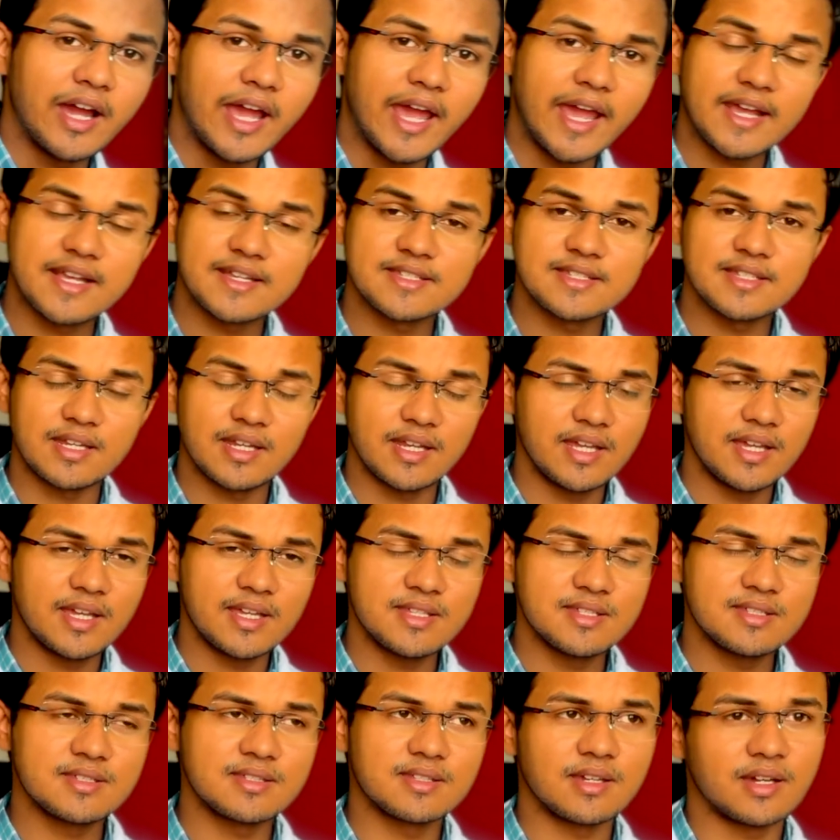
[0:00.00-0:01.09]

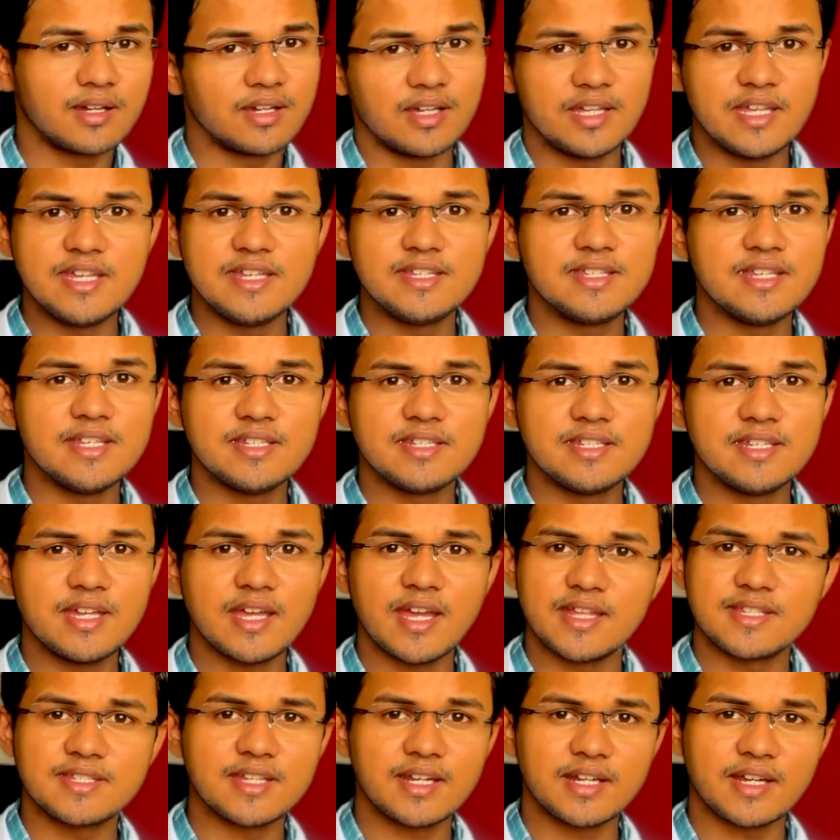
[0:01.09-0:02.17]
x-rays ecg
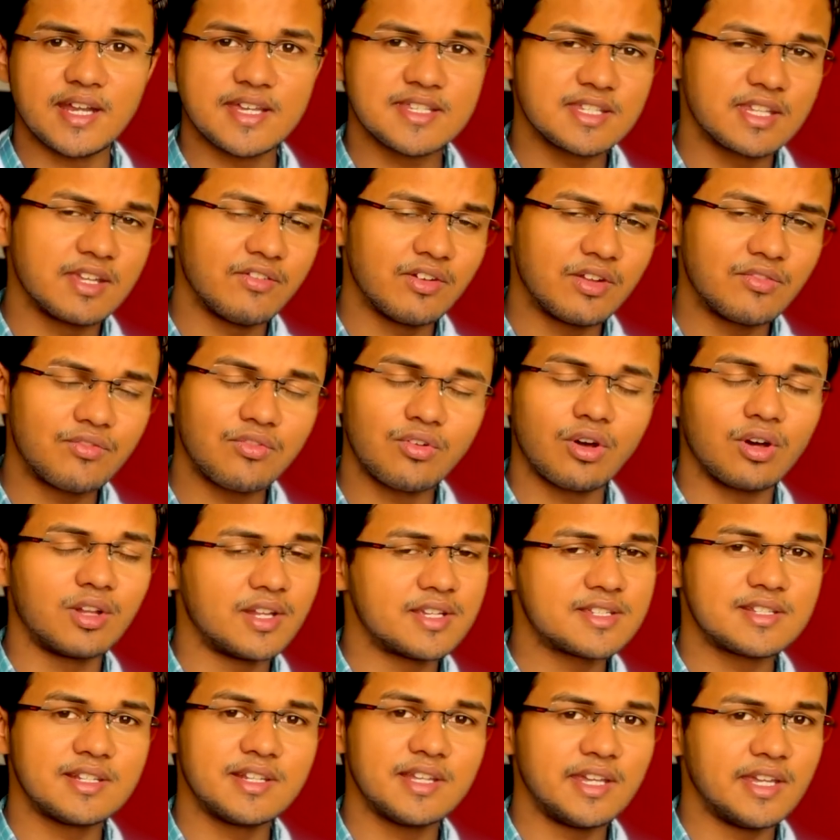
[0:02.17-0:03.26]
etc is given
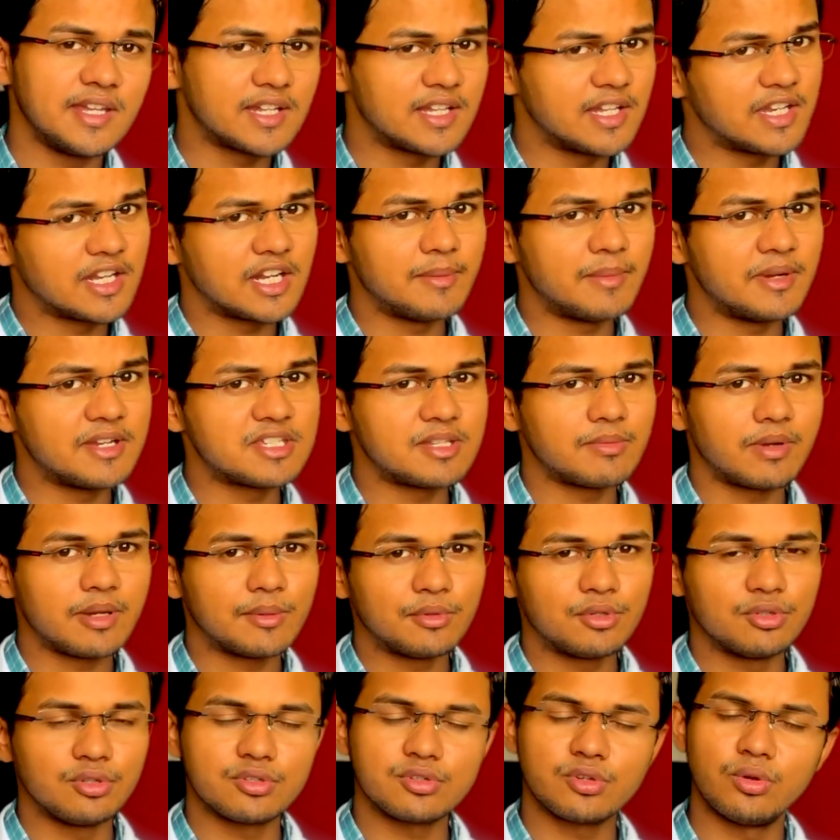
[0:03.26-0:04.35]
flawlessly in clinical medicine by
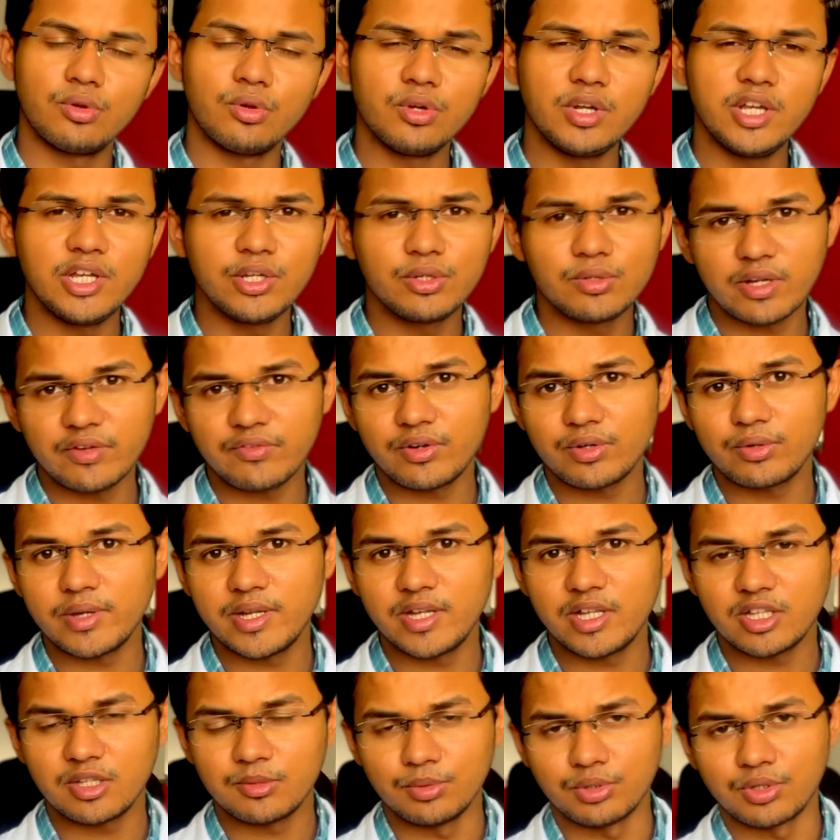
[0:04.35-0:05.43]
both so you don't need to refer to any
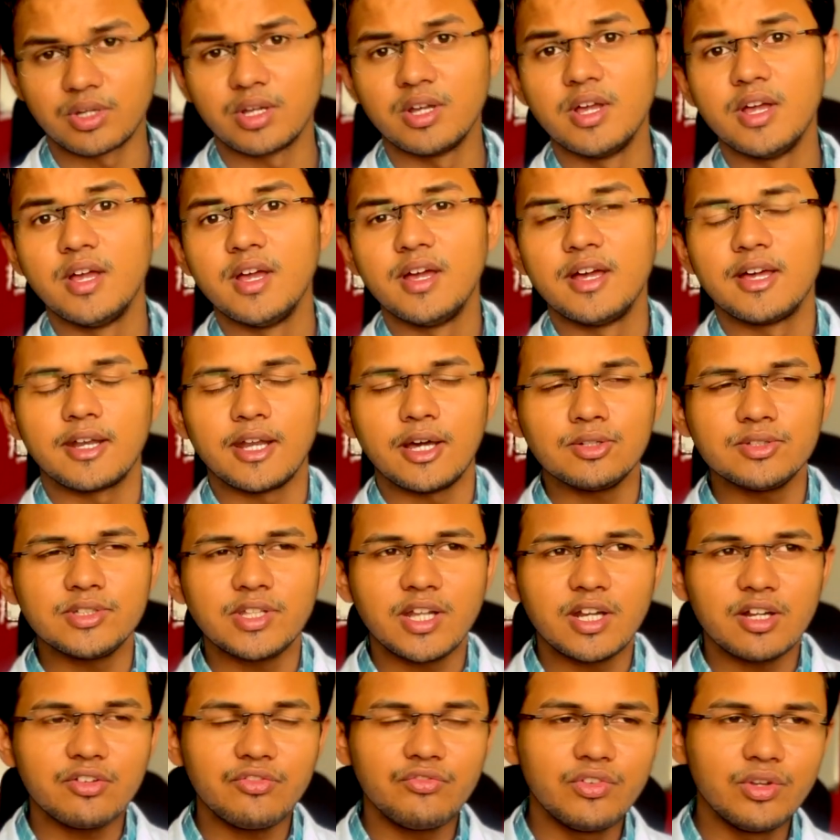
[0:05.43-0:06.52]
other book now
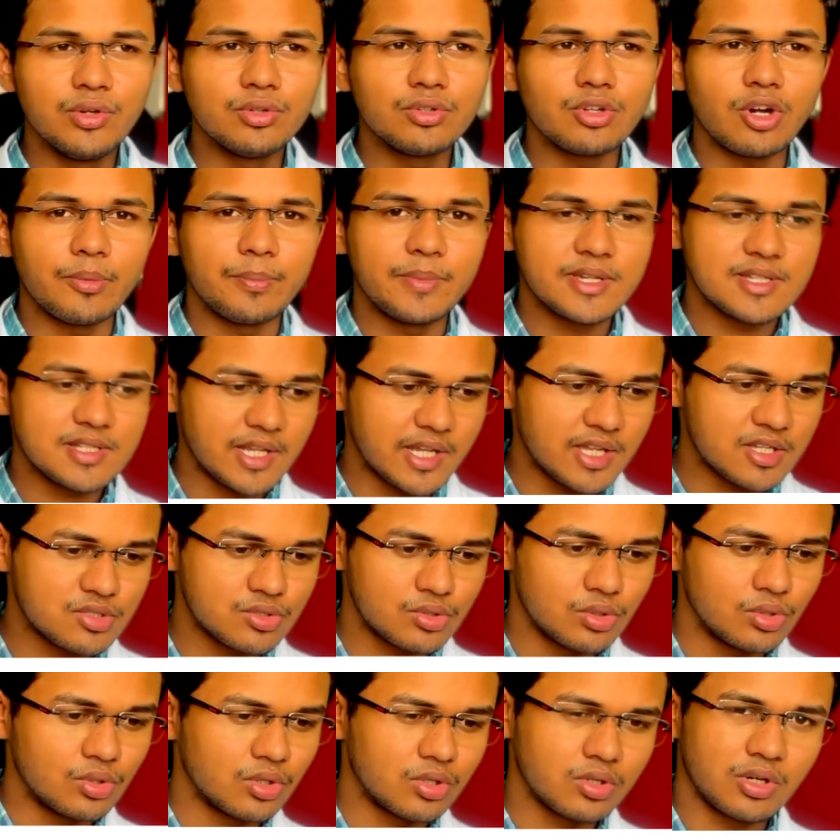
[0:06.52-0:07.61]
there are a few topics like
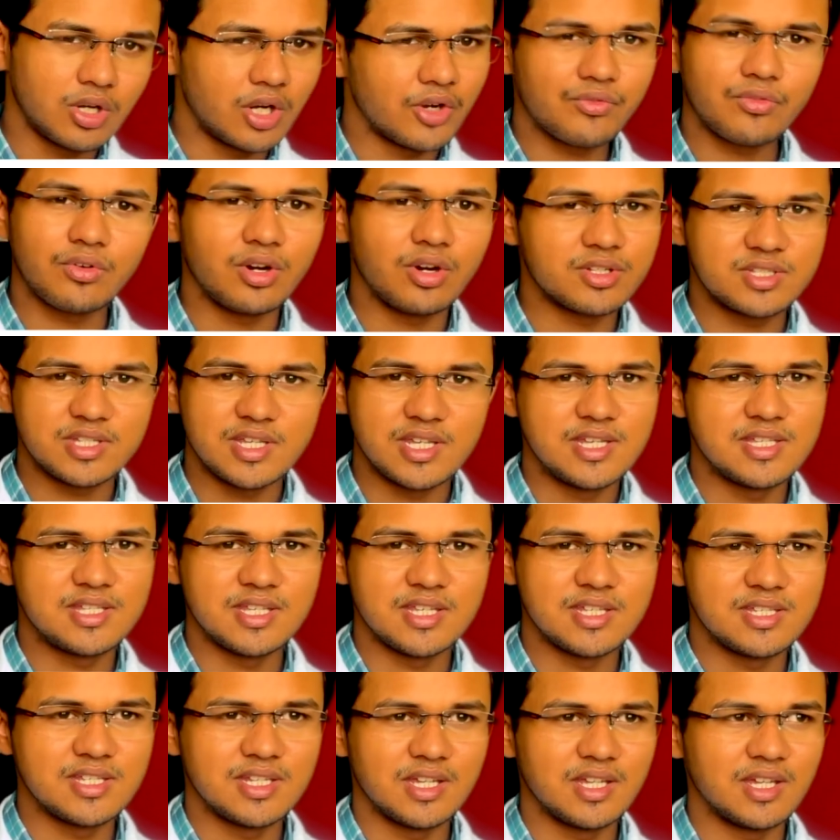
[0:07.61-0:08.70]
stroke of course
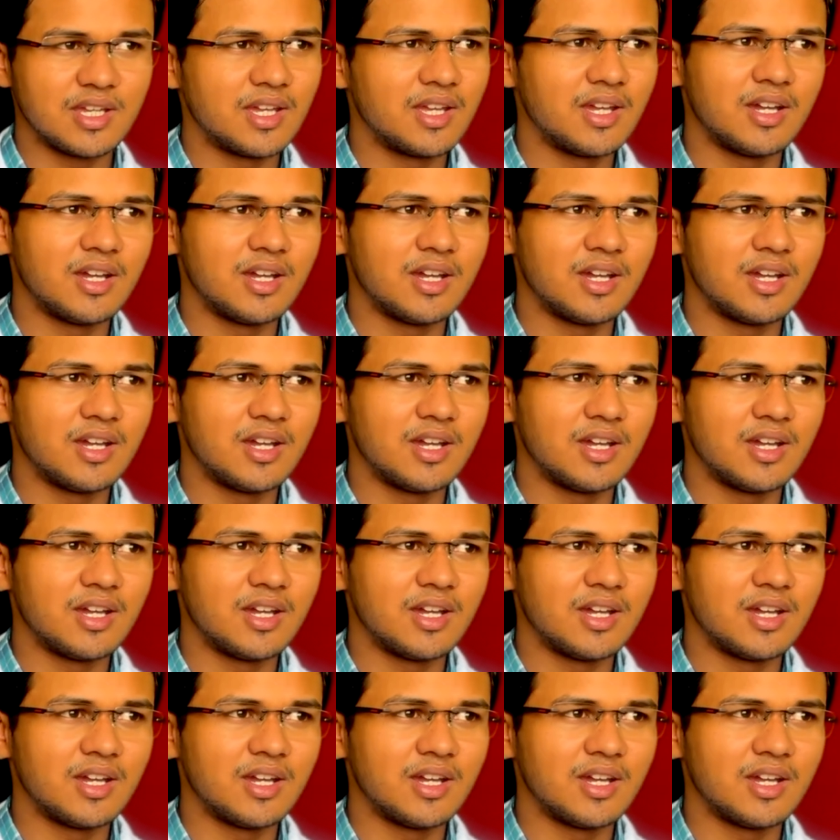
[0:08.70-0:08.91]
ecg